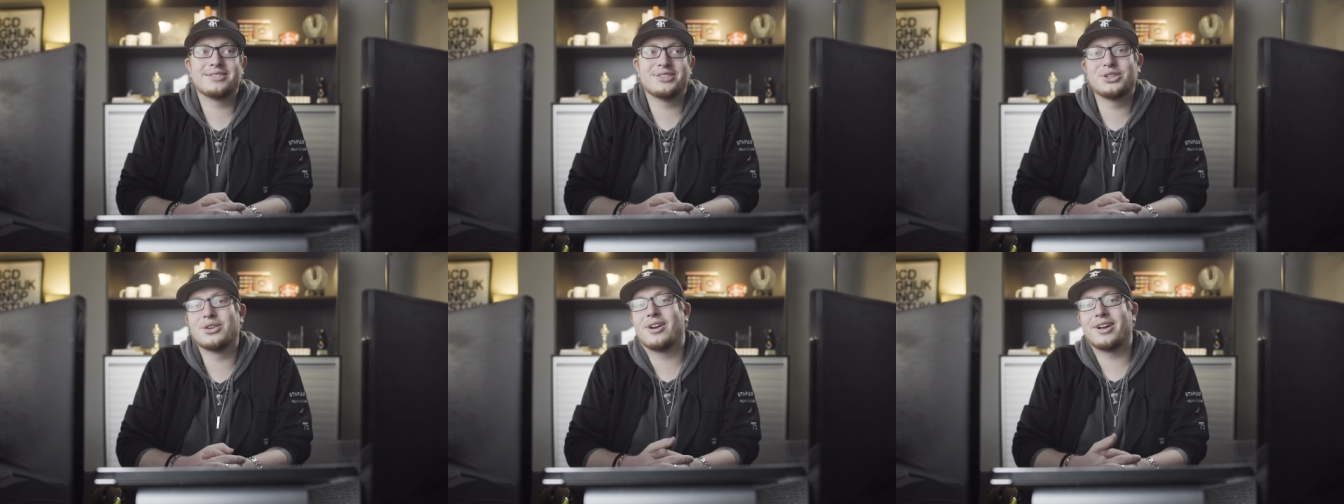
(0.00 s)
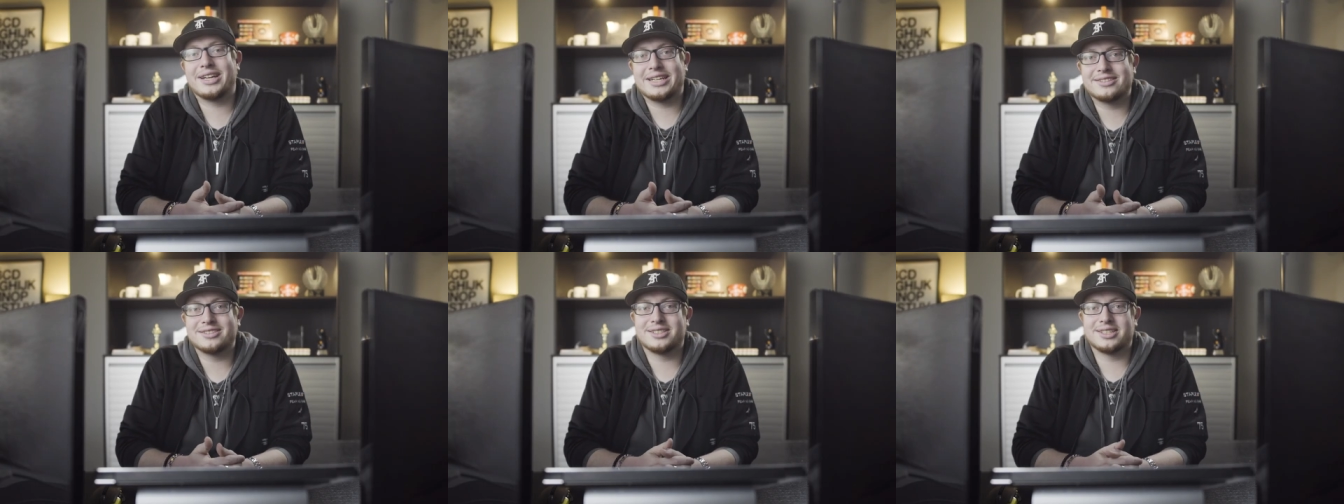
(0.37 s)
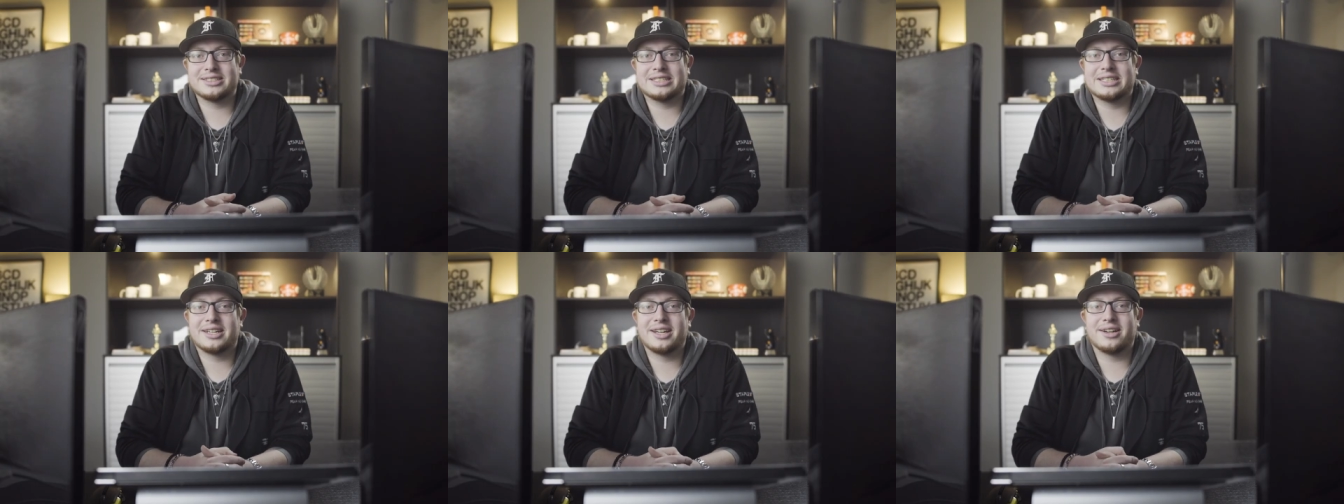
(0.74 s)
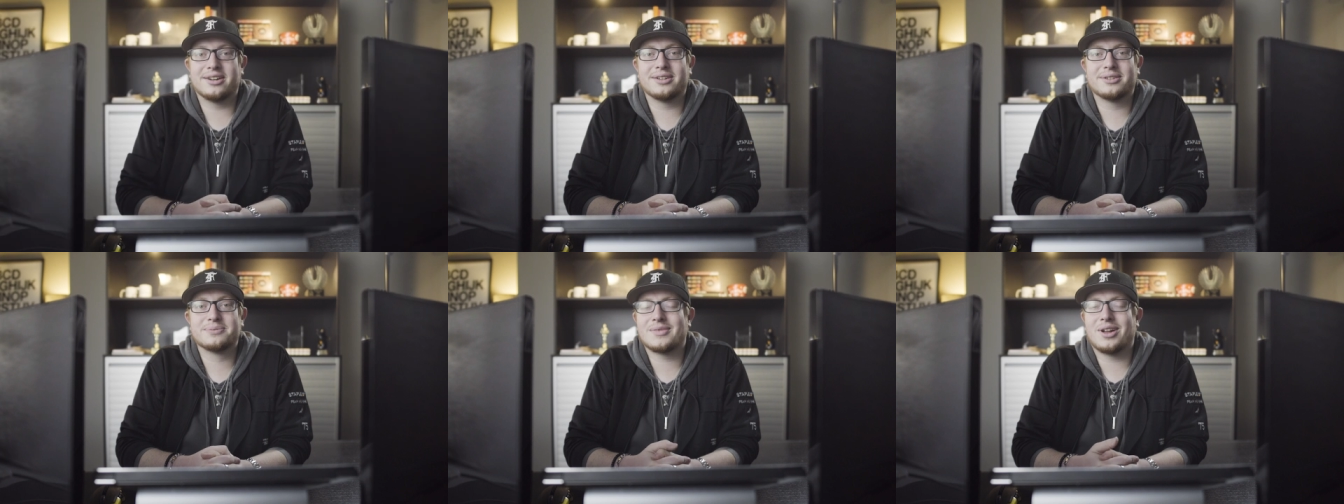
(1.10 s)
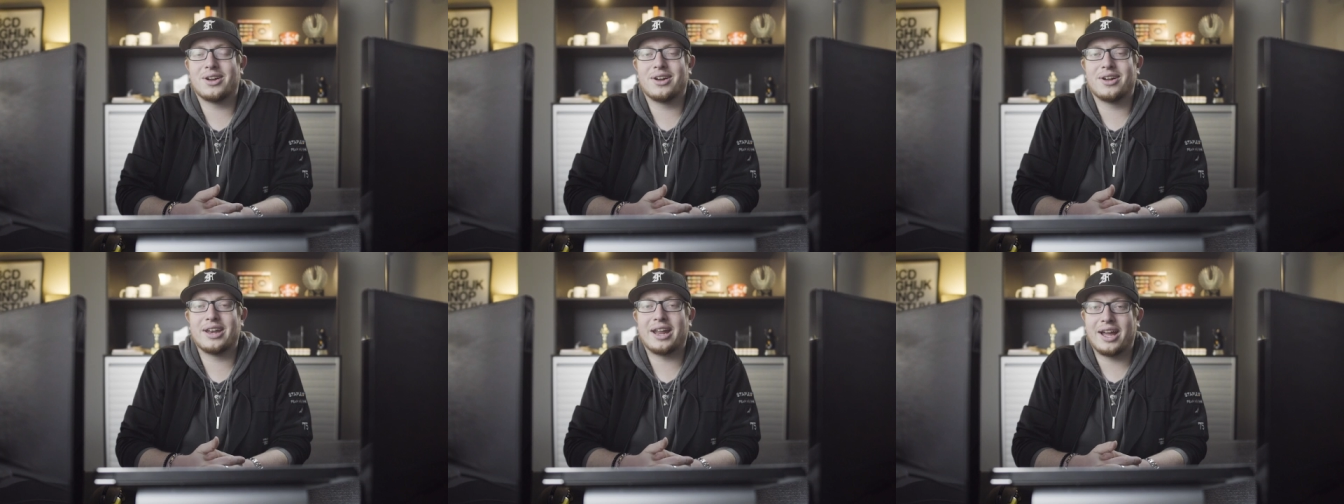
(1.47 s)
Your audience doesn't care.
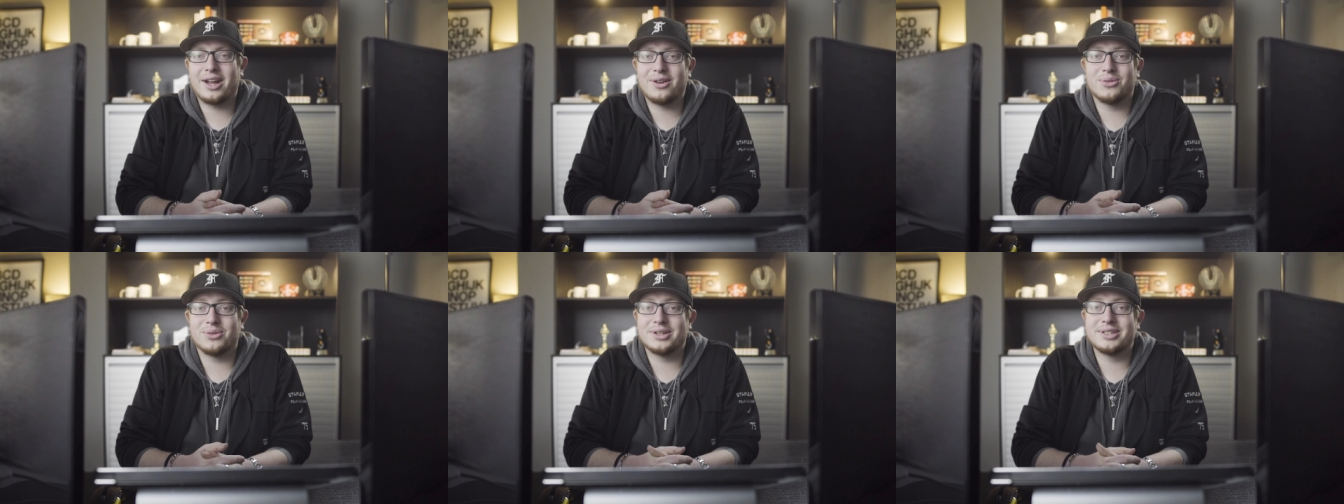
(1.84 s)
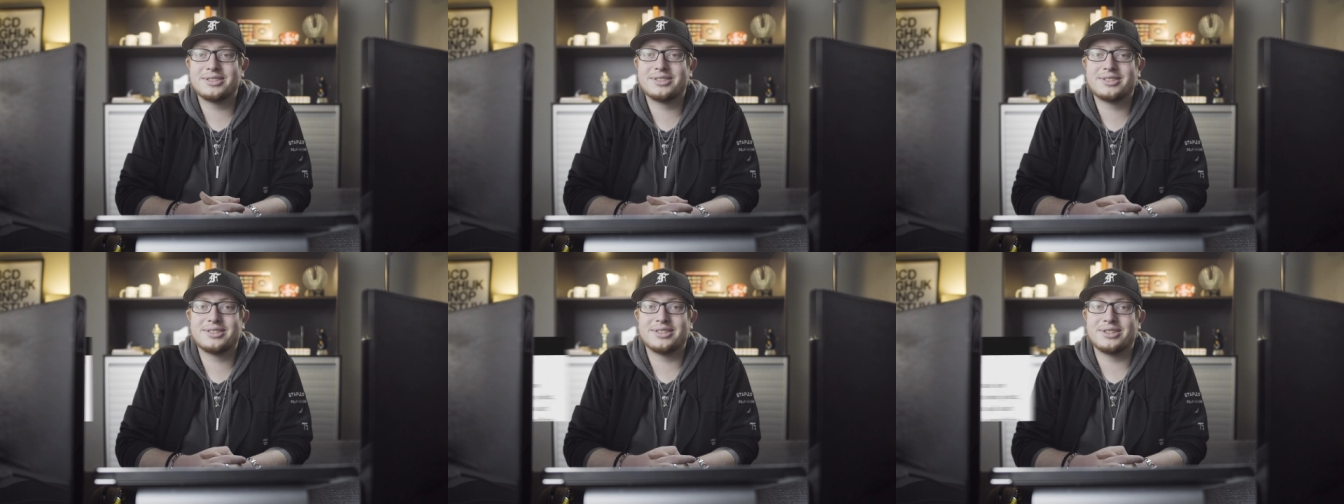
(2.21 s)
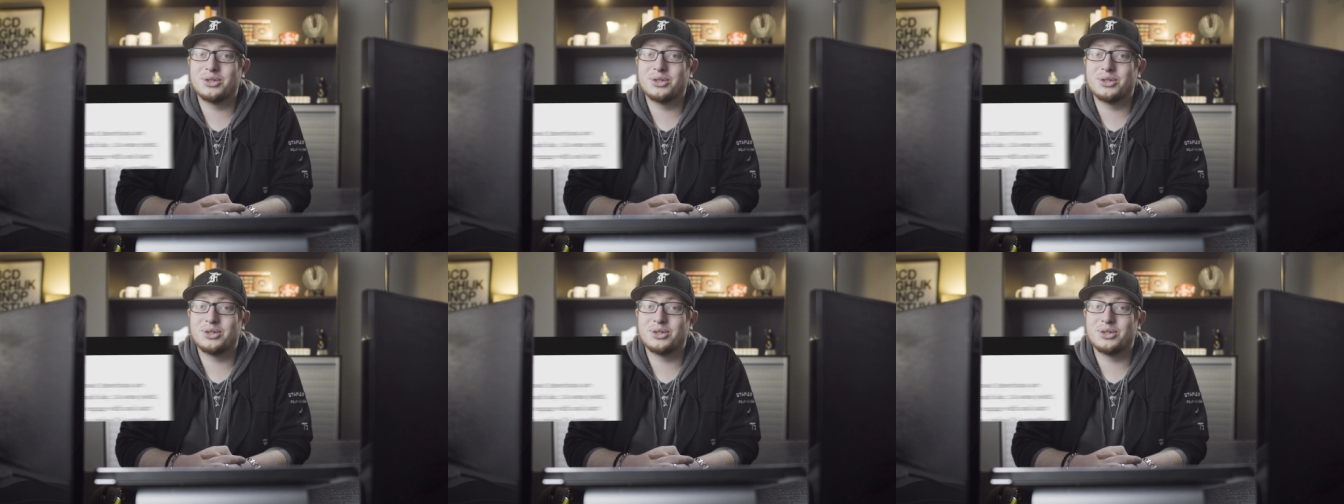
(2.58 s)
On average,